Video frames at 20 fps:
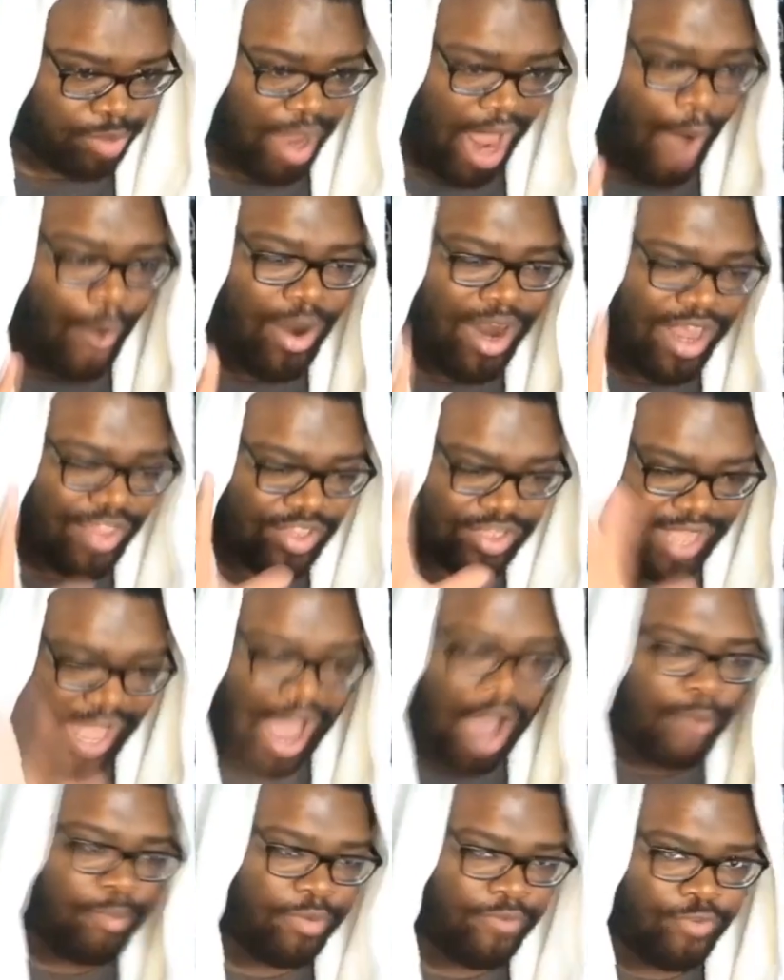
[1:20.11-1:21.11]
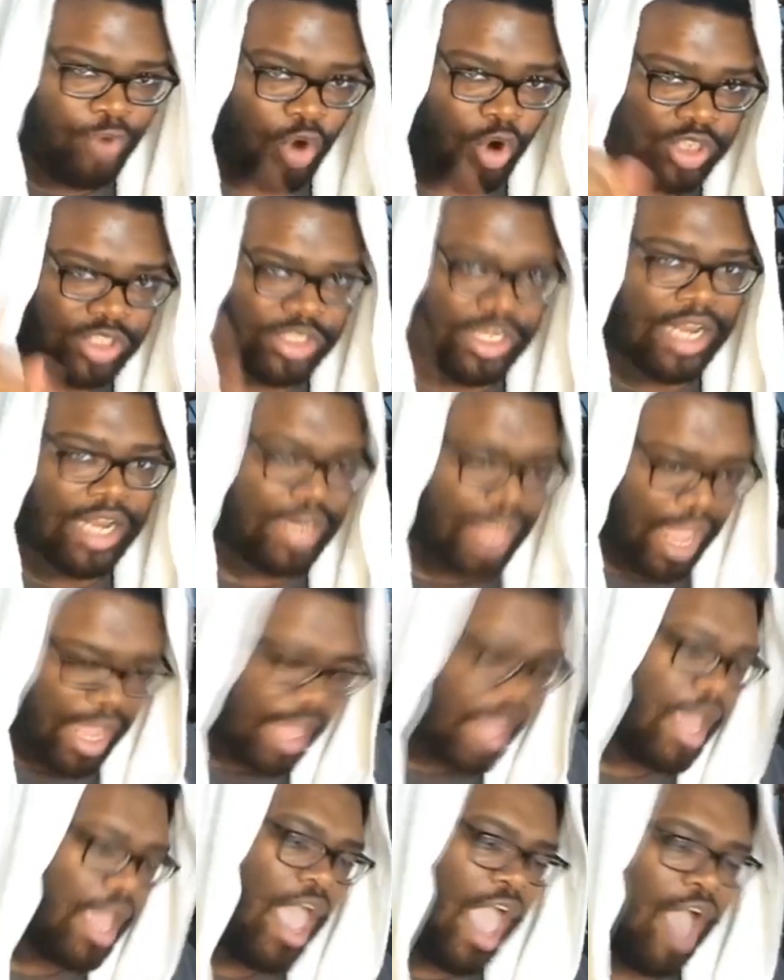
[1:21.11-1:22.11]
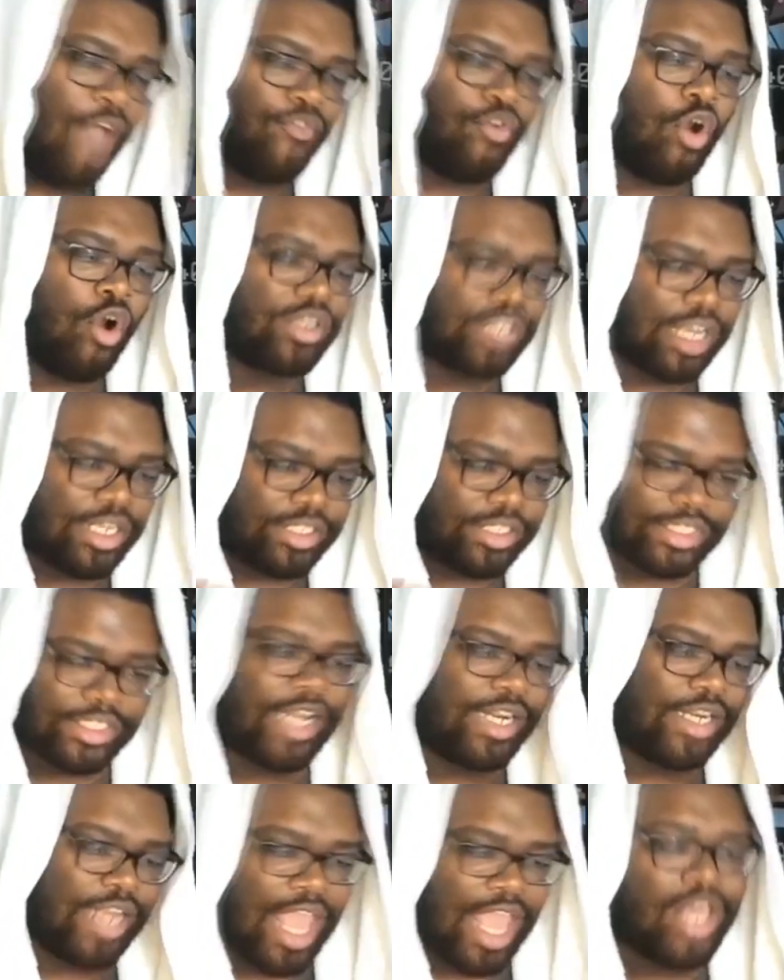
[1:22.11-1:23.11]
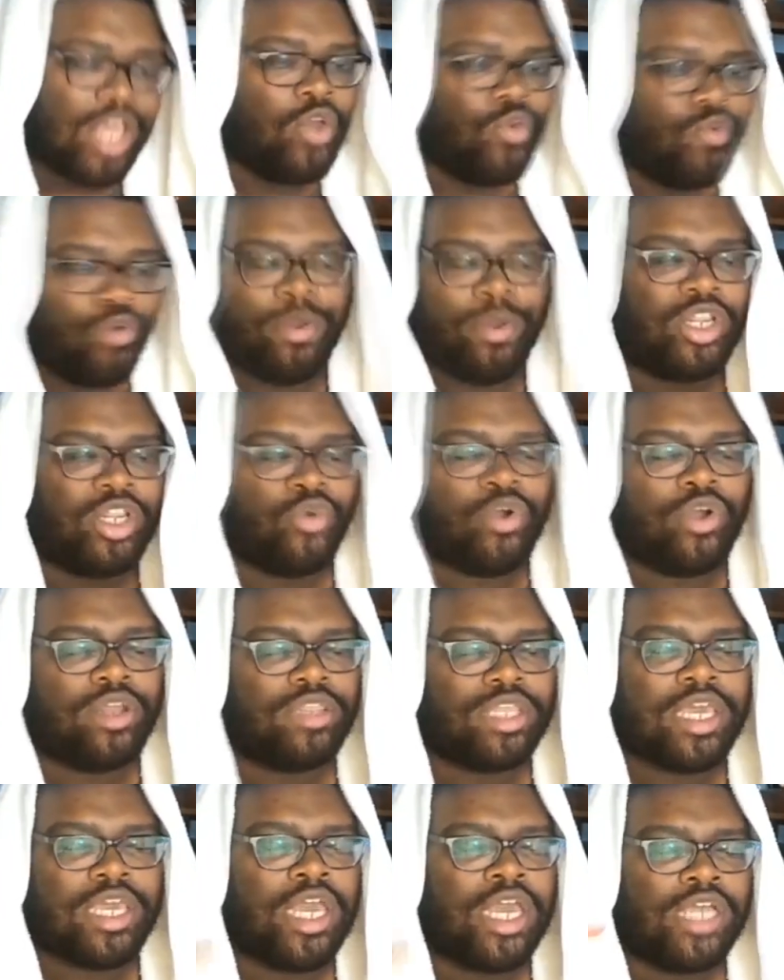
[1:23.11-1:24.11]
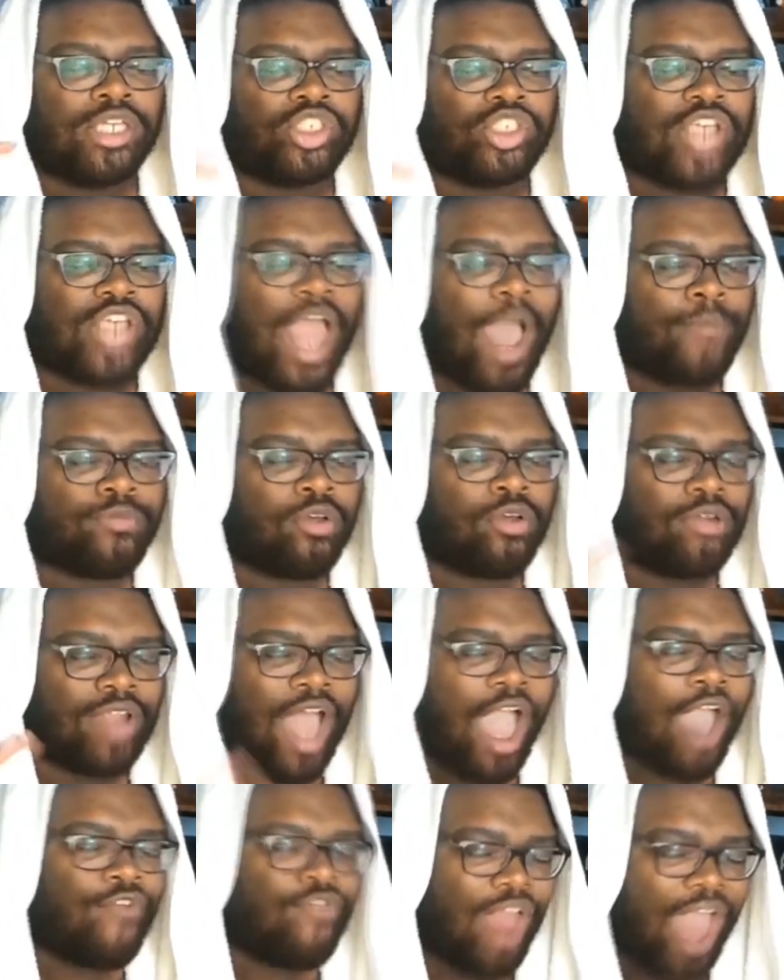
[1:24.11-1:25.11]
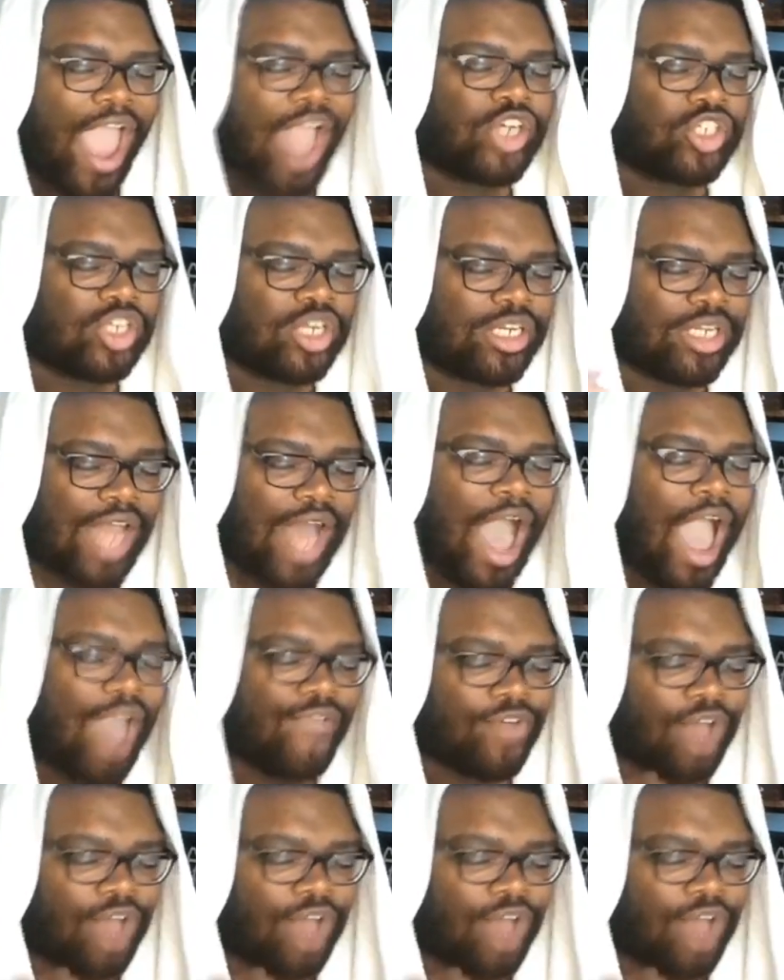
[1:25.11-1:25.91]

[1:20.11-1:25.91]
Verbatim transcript: but I want to get this out before Sunday. And of course, on Sunday, we'll be doing the chapter live reaction live